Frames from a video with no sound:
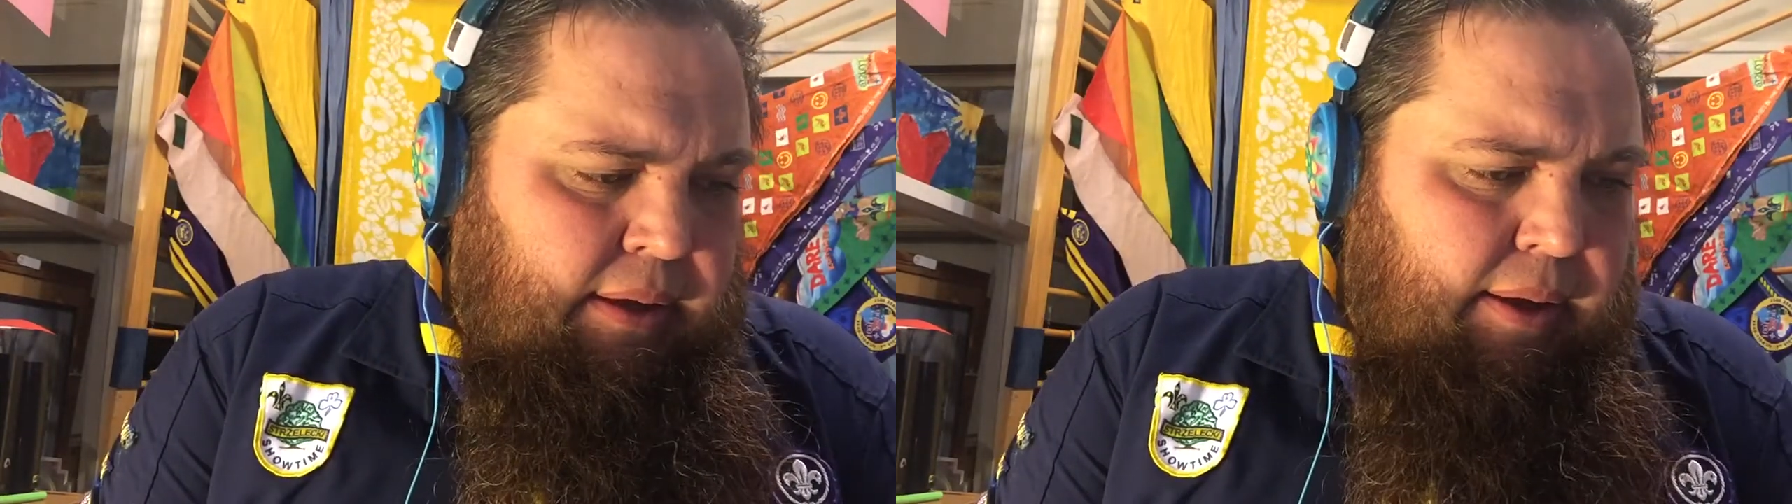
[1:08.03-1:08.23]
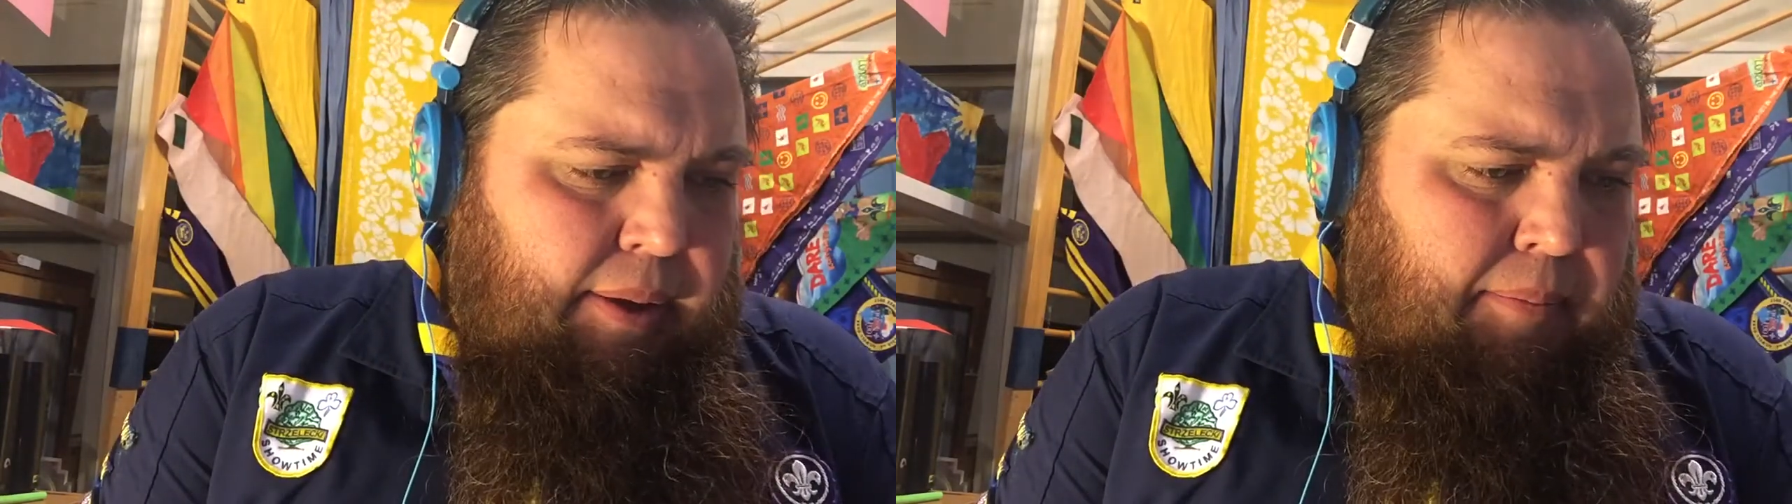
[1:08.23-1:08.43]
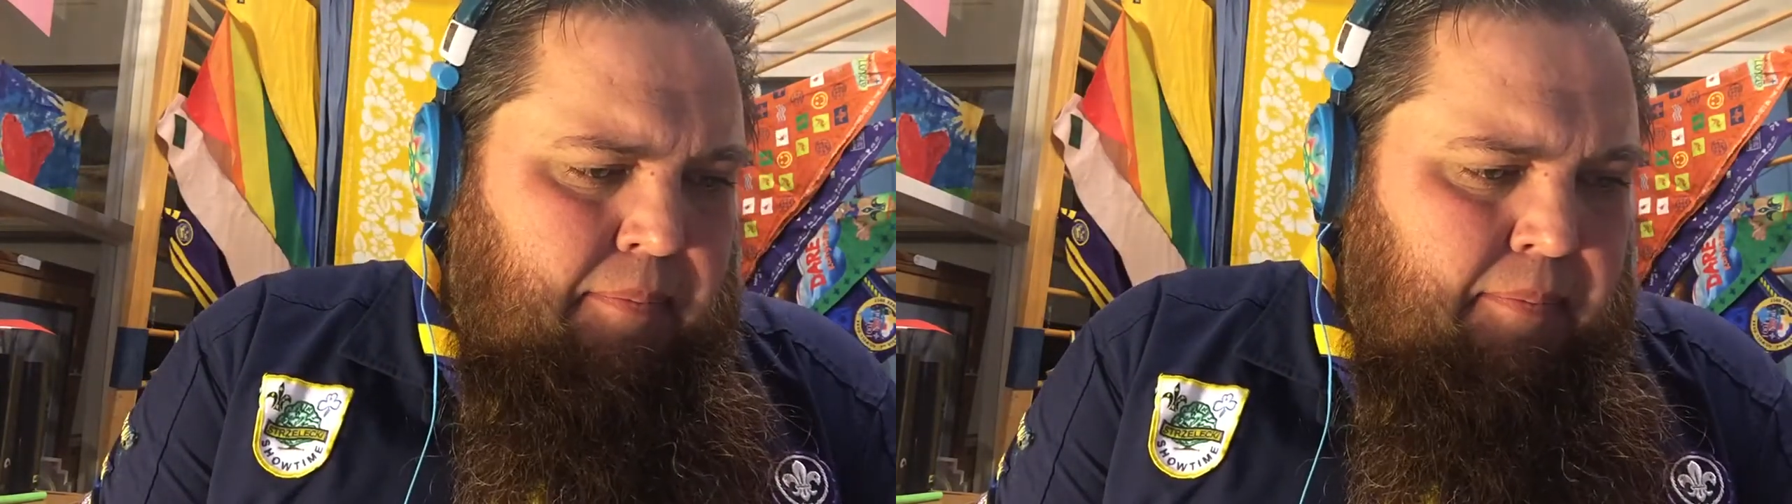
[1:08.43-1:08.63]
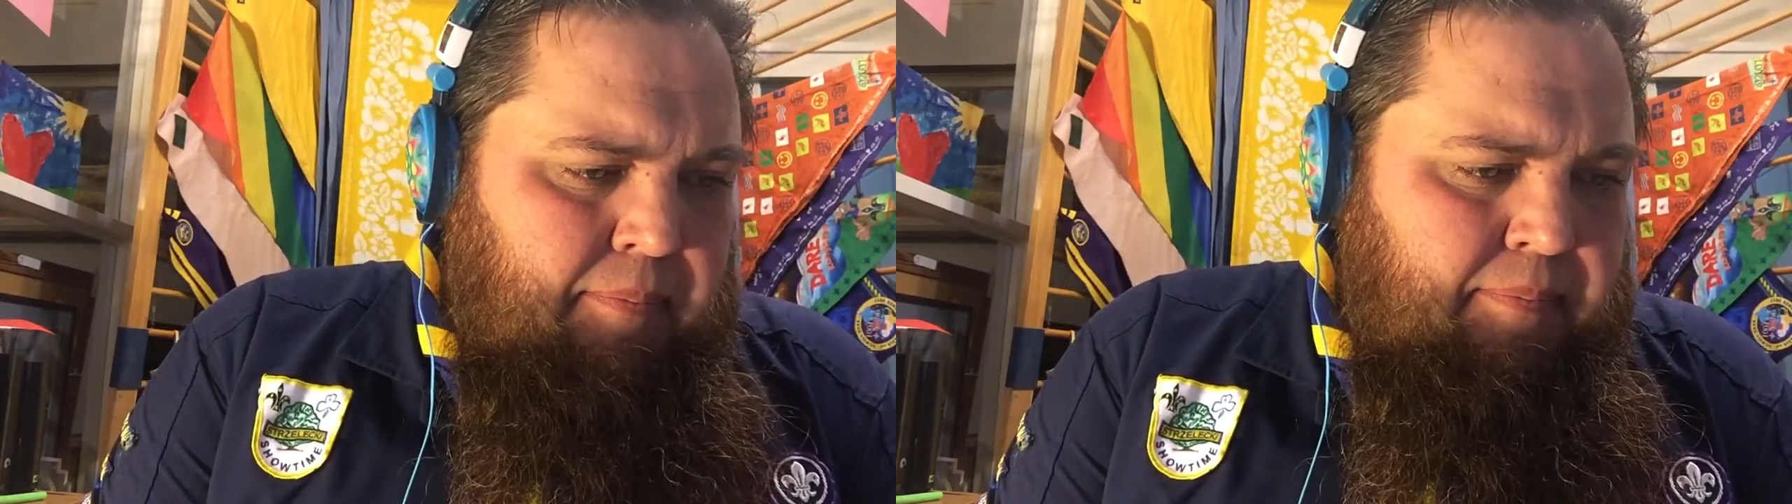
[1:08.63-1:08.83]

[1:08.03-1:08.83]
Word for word: Um,